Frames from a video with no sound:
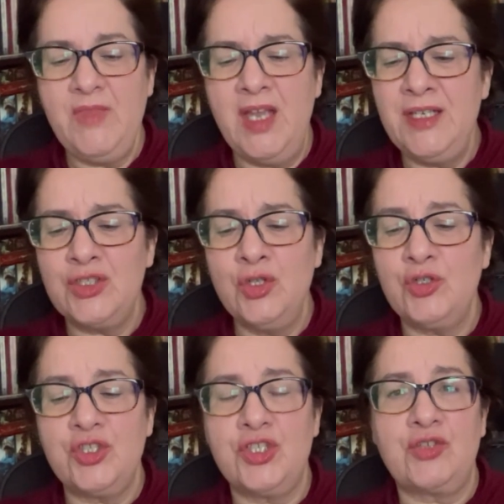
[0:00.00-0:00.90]
And it's not
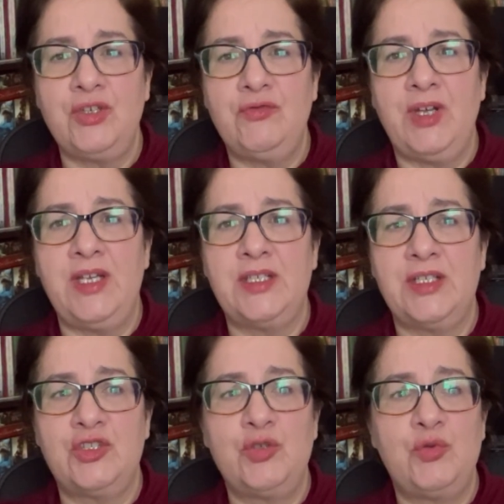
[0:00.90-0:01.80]
just screenwriting.
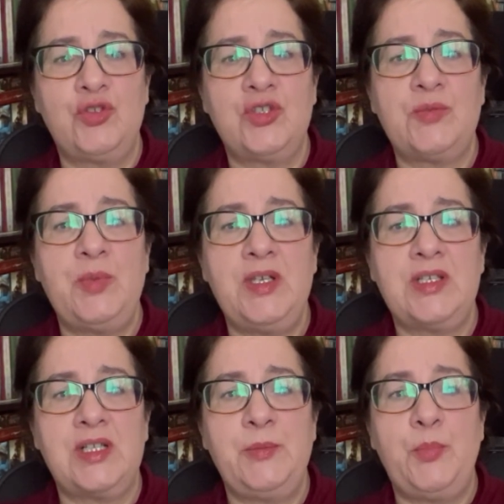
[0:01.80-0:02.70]
She was just
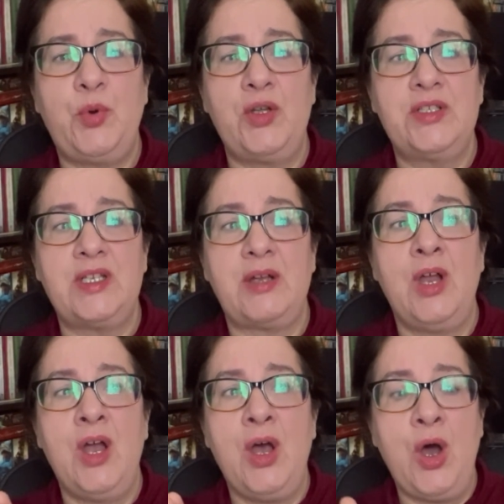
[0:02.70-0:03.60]
basically pointing out
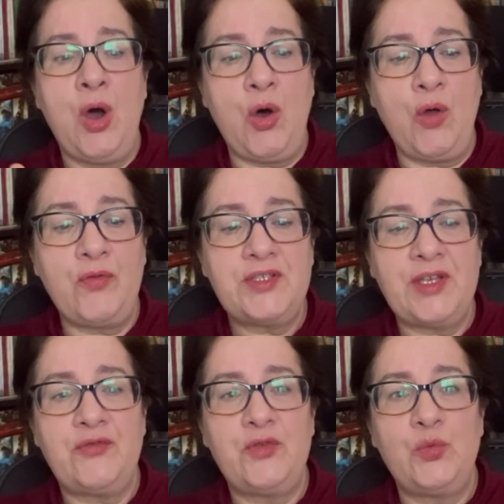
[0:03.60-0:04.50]
all the
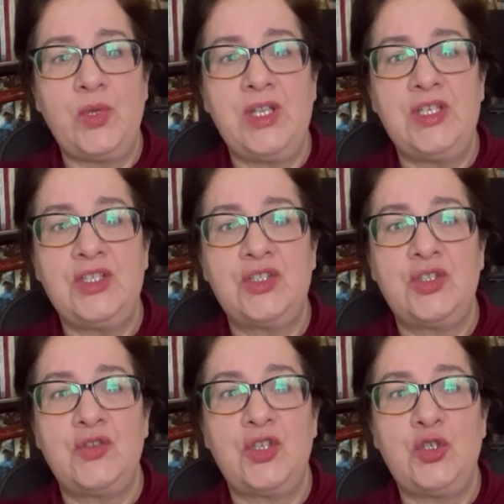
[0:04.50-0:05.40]
different
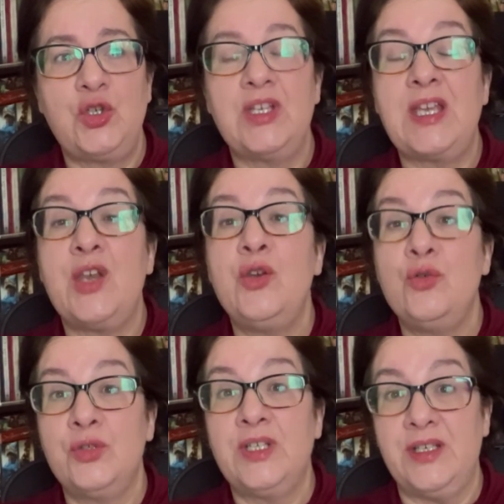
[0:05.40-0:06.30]
ways that you can get
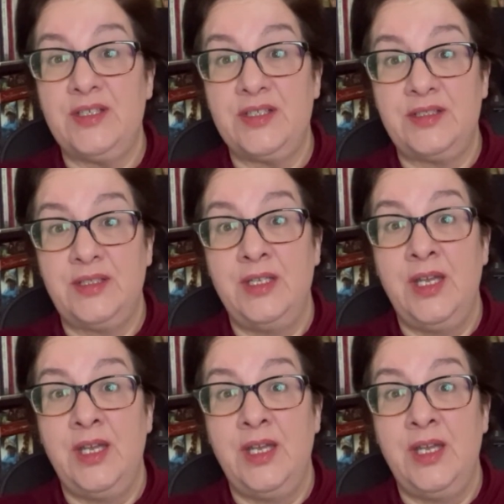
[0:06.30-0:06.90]
noticed